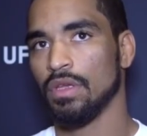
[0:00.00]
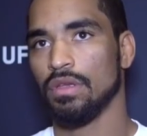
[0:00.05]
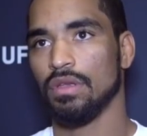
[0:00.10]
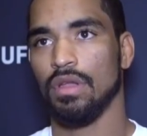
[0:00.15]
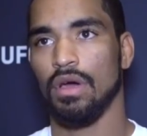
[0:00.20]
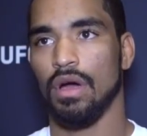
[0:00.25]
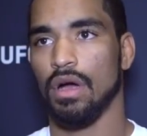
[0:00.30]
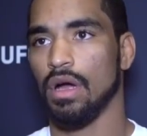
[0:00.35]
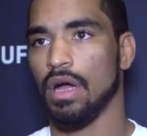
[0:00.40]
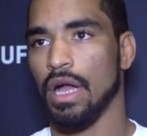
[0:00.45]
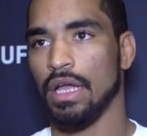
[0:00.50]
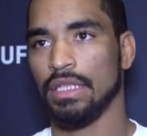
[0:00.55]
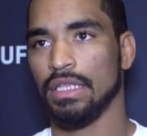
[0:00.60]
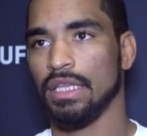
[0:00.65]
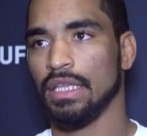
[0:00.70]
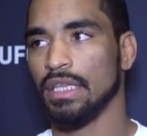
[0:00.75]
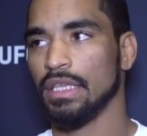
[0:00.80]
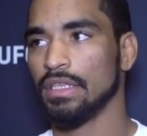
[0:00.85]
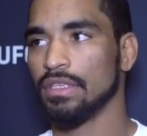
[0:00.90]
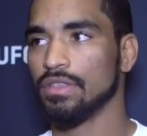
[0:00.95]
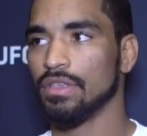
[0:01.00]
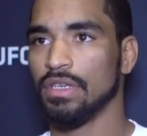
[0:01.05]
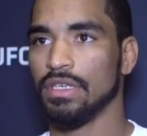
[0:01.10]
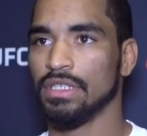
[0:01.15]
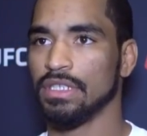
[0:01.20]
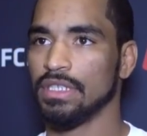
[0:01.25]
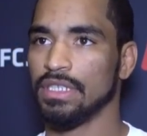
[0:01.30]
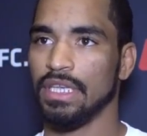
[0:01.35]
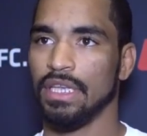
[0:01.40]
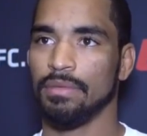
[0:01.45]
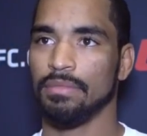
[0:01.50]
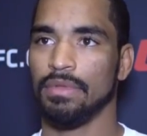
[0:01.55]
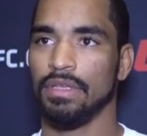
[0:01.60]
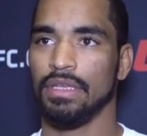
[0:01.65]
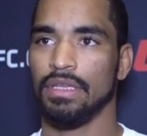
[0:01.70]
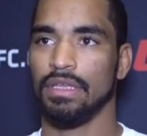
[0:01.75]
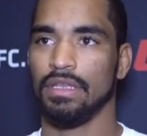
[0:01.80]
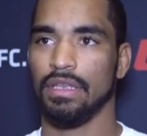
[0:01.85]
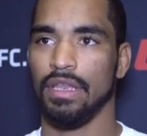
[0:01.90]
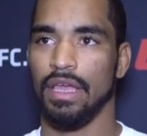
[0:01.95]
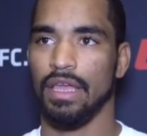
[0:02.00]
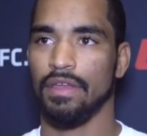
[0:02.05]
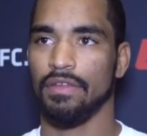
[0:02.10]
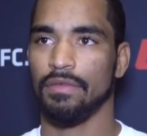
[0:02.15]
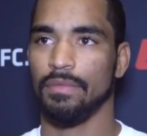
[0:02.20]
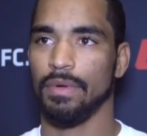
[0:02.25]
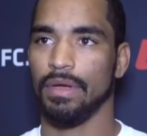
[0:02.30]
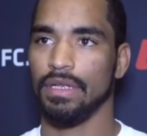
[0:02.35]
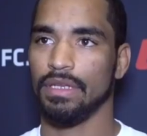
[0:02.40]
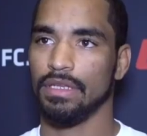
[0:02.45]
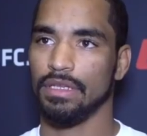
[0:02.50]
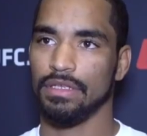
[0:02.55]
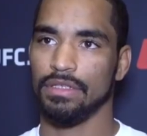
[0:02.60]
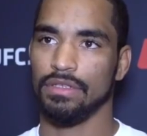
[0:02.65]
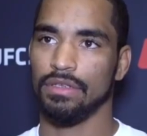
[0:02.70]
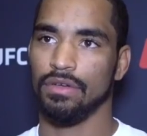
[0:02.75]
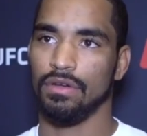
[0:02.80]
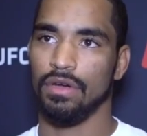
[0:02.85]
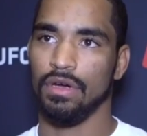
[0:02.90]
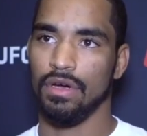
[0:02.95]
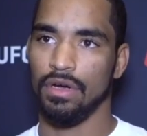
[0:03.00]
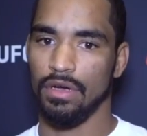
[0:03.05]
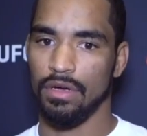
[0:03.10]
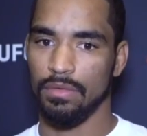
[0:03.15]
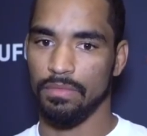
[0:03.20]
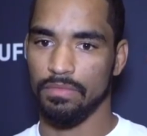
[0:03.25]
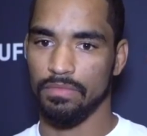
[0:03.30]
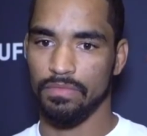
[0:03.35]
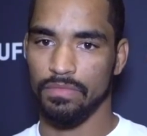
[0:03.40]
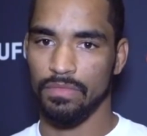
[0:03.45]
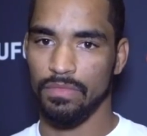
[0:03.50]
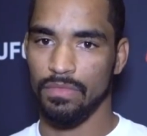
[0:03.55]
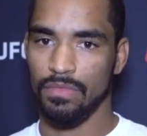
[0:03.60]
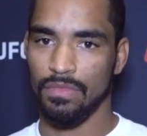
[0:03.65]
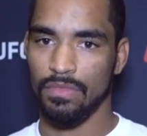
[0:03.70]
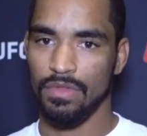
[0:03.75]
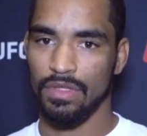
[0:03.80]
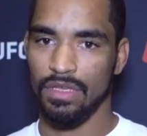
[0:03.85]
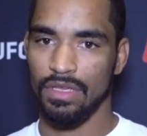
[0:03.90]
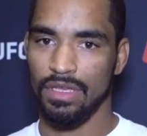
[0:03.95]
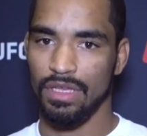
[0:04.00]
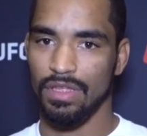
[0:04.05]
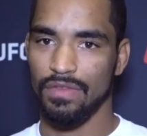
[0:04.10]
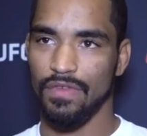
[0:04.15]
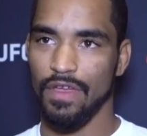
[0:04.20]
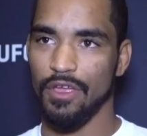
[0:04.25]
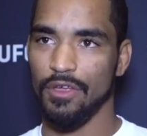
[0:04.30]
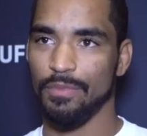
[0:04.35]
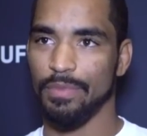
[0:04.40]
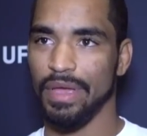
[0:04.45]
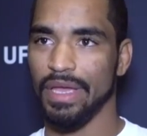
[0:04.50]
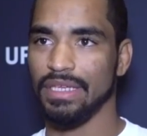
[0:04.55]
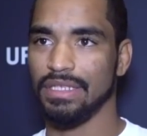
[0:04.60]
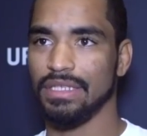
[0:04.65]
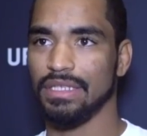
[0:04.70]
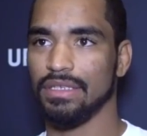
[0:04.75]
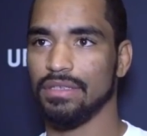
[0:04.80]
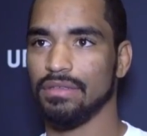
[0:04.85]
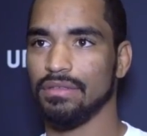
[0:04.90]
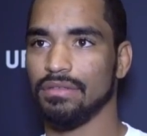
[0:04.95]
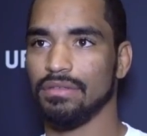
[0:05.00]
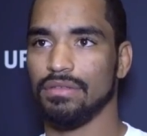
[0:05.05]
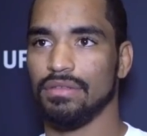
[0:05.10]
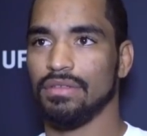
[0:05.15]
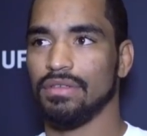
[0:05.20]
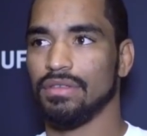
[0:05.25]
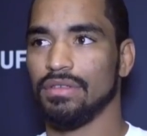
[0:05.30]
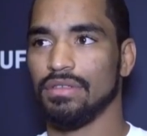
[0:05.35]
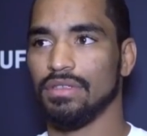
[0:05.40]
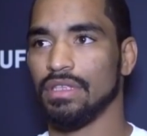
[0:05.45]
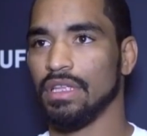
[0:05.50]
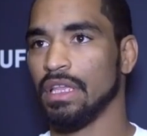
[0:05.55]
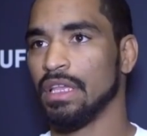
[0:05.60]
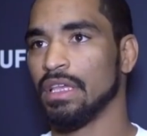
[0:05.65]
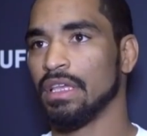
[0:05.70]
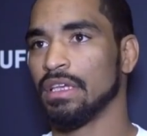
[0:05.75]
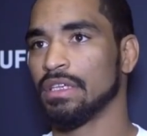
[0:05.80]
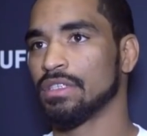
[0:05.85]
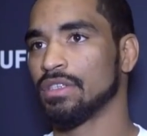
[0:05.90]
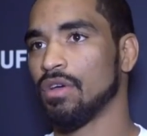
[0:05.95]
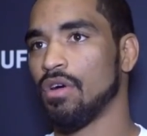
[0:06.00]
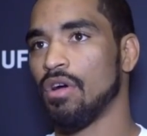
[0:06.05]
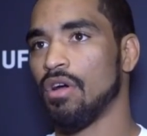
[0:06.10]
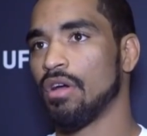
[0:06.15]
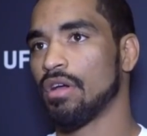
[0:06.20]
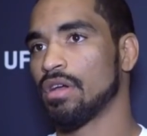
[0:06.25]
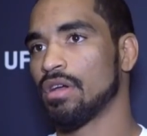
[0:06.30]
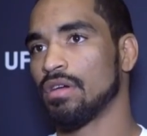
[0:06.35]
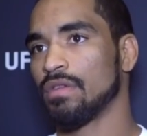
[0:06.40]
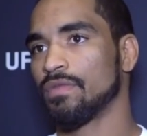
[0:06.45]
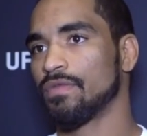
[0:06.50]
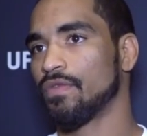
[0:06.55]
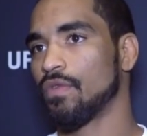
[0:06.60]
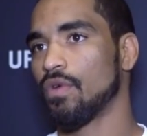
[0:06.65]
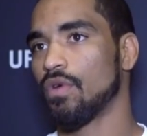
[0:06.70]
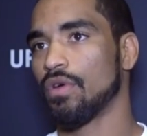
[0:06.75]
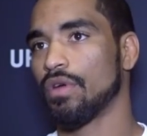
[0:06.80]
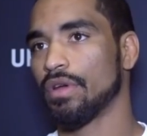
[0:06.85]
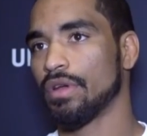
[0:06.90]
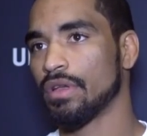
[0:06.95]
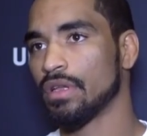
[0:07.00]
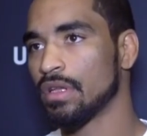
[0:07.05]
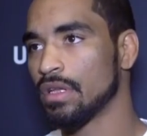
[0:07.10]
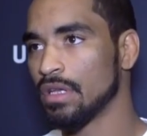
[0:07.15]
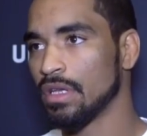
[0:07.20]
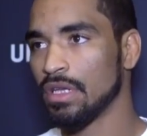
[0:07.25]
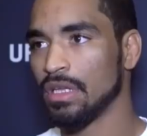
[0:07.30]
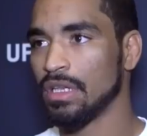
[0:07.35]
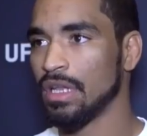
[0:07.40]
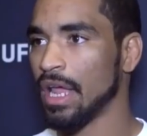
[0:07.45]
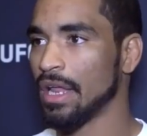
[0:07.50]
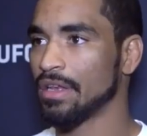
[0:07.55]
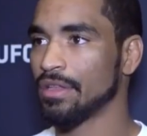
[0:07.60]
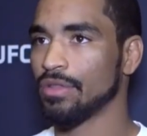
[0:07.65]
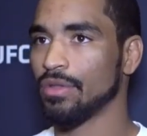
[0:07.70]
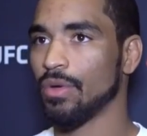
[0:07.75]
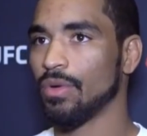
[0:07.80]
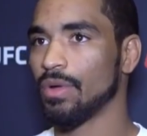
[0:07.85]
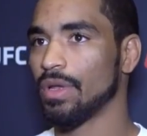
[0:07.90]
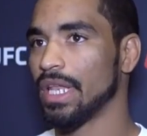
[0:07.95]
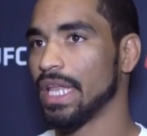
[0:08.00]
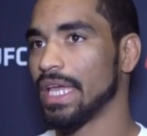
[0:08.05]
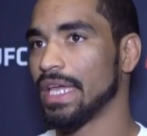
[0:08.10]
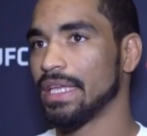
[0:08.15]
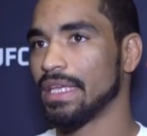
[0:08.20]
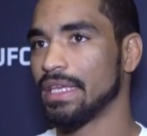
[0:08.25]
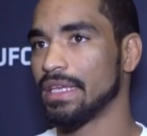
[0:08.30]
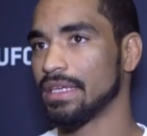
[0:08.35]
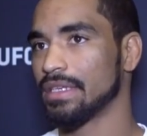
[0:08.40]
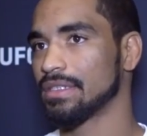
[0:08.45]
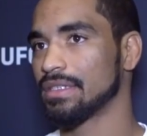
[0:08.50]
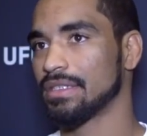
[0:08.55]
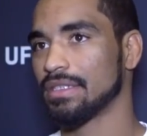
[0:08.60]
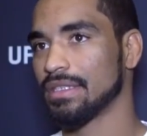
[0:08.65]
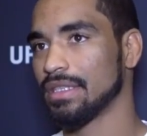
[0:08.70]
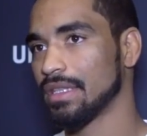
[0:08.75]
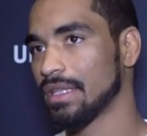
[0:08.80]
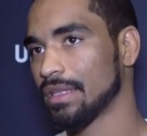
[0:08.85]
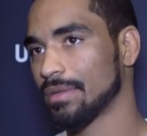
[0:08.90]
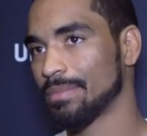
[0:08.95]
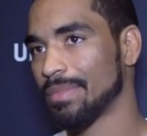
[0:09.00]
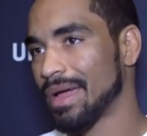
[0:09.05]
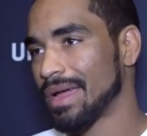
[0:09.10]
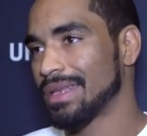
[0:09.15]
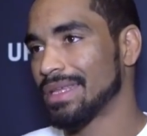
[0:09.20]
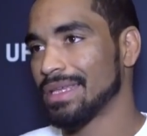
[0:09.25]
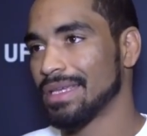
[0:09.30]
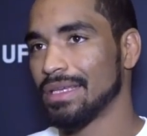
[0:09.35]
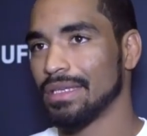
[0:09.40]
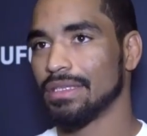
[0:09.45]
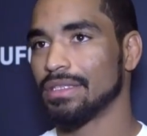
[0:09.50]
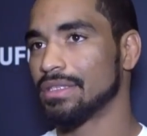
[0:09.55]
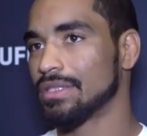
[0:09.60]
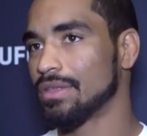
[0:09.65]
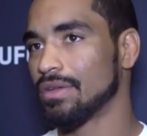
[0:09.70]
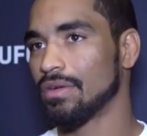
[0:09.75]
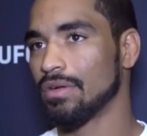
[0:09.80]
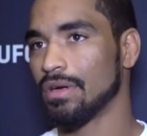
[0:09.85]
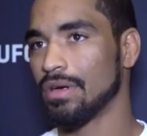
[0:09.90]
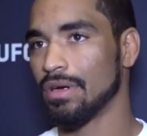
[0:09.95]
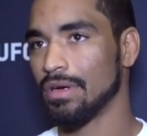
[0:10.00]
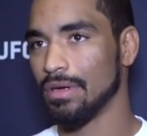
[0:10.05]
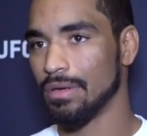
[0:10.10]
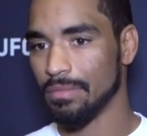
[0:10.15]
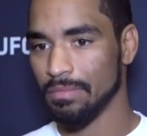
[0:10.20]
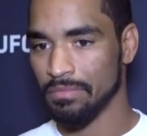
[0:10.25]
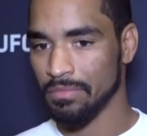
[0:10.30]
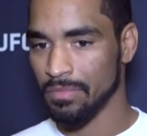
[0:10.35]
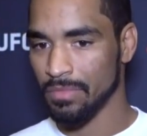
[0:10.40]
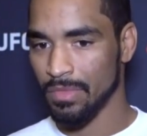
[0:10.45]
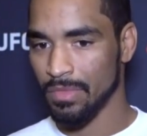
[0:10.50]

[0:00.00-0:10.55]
No, I think he does the same thing that everybody does. You know, um, he's very basic. He hits hard, comes forward, like to throw a leg kicks, body kicks. You know, um,